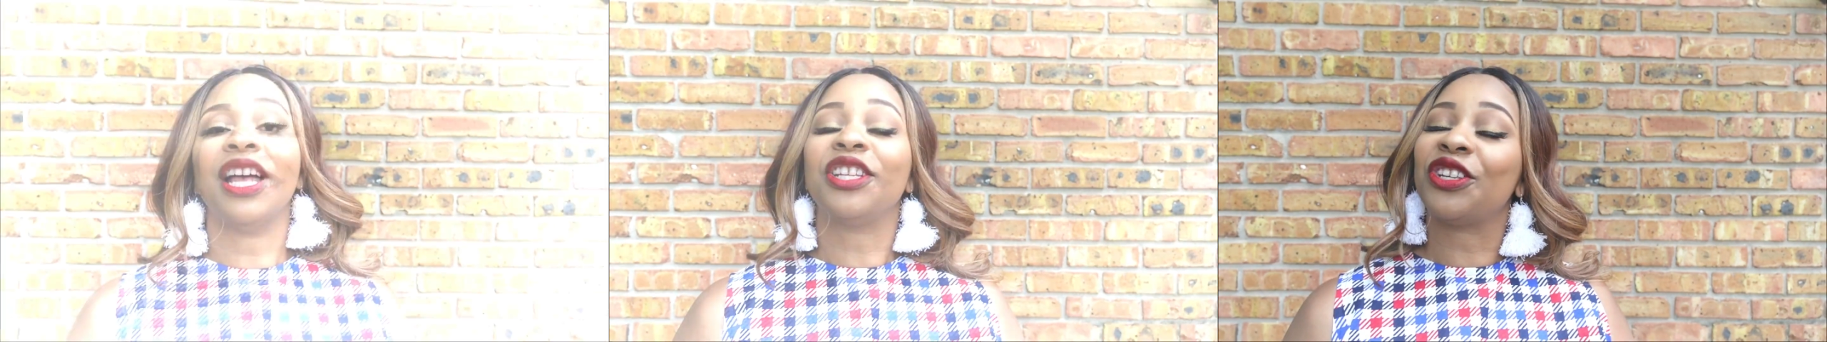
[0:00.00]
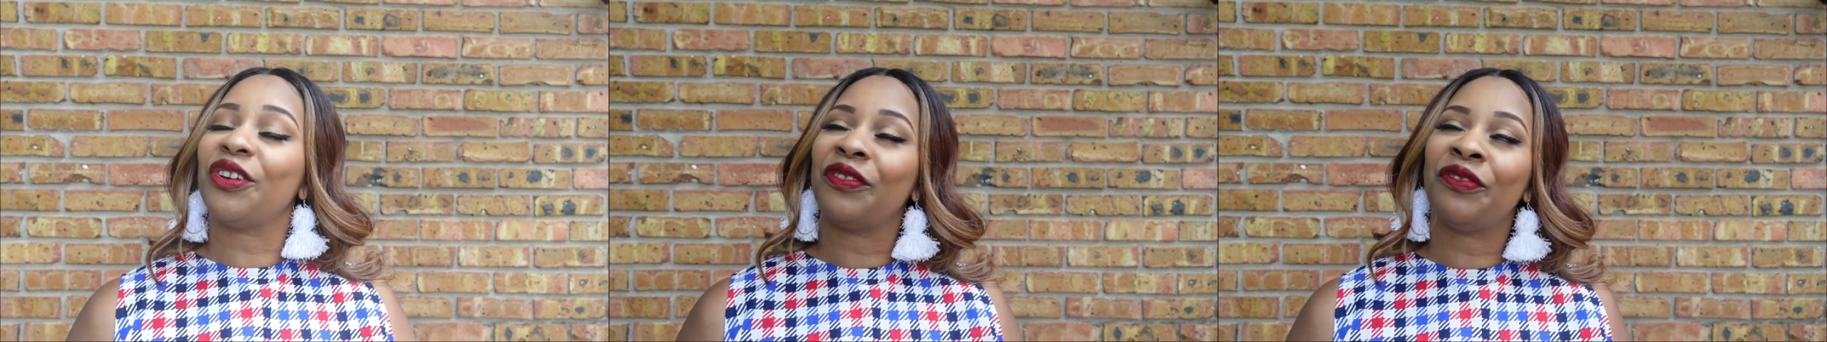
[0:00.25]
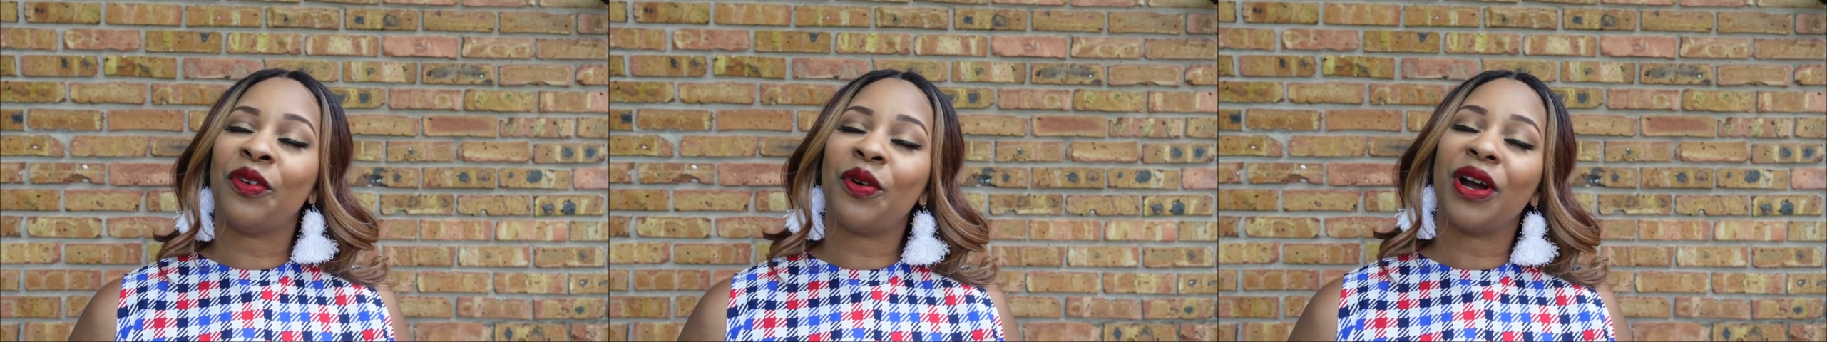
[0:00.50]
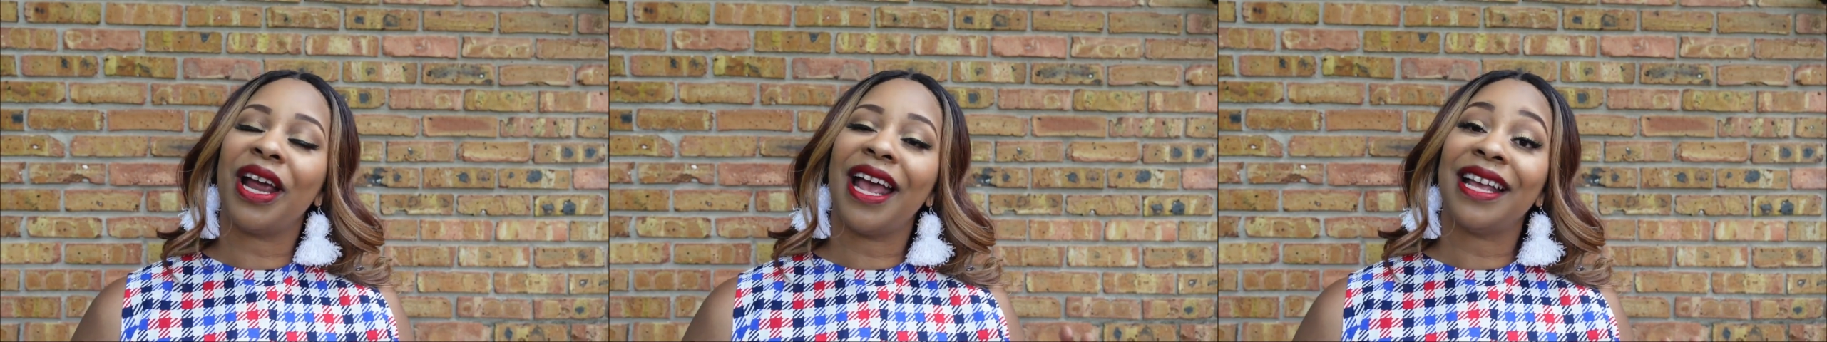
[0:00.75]
So
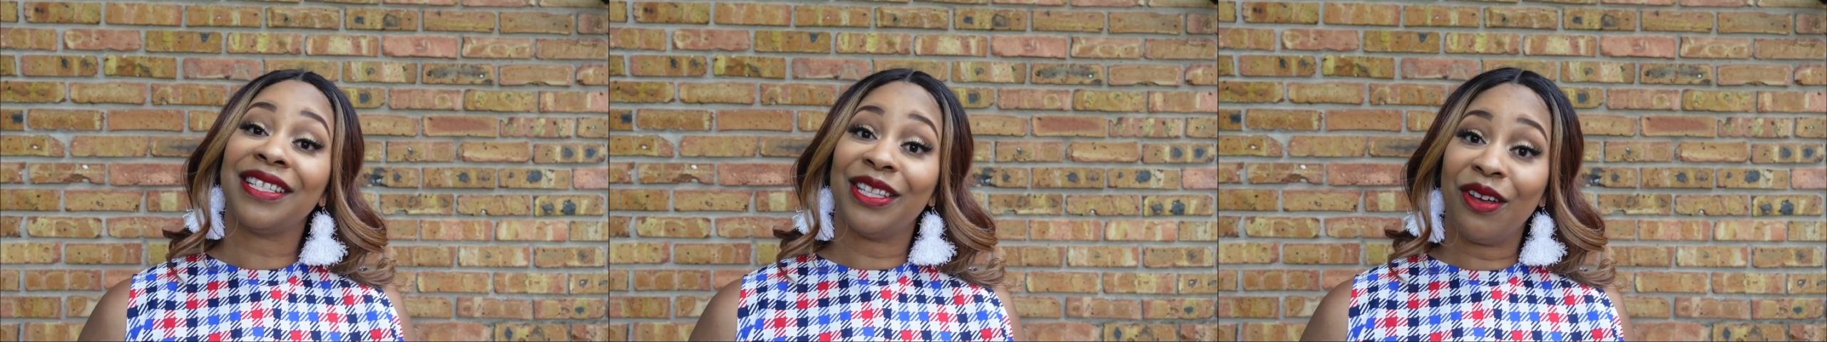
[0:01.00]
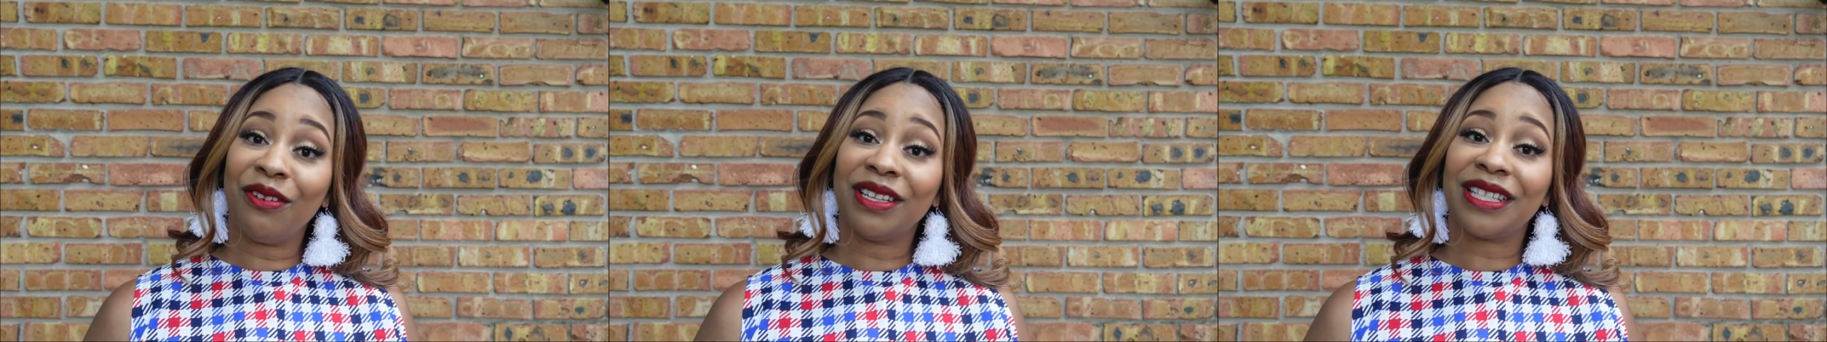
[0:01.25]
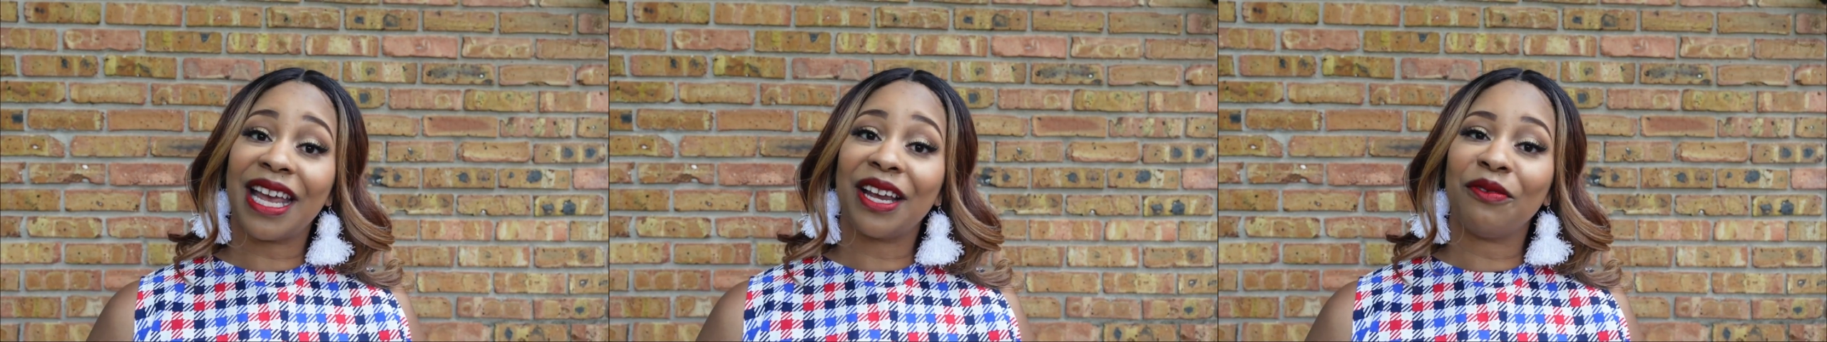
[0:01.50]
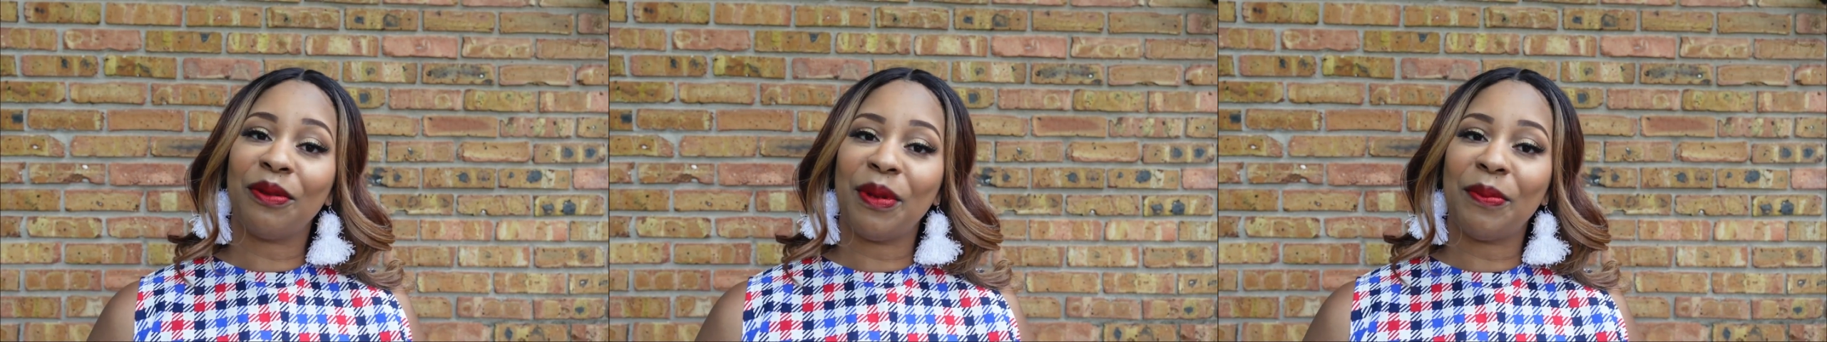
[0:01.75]
for as long as I
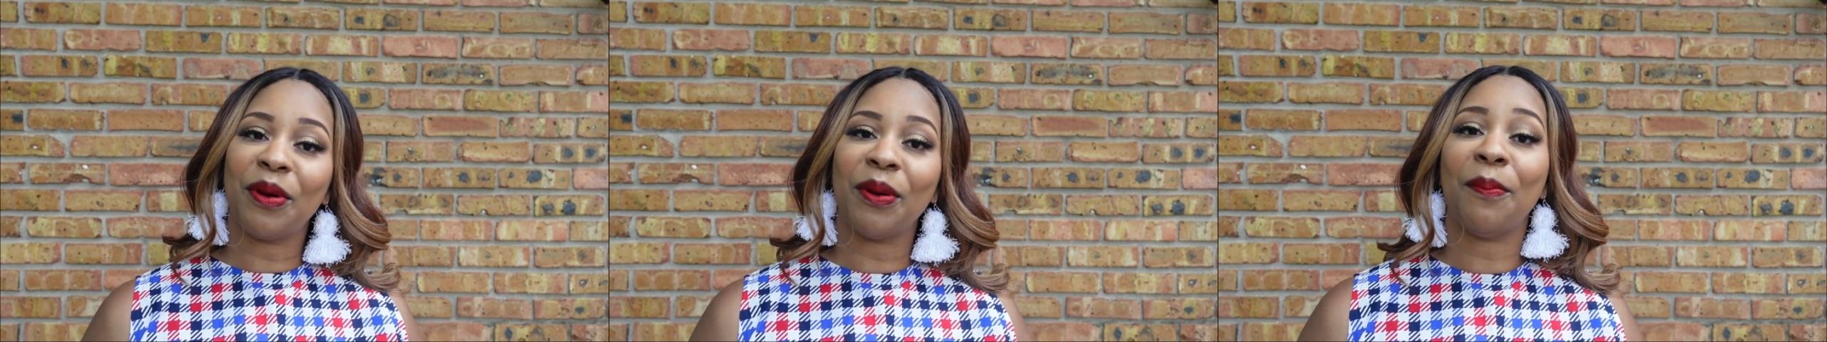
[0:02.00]
can remember,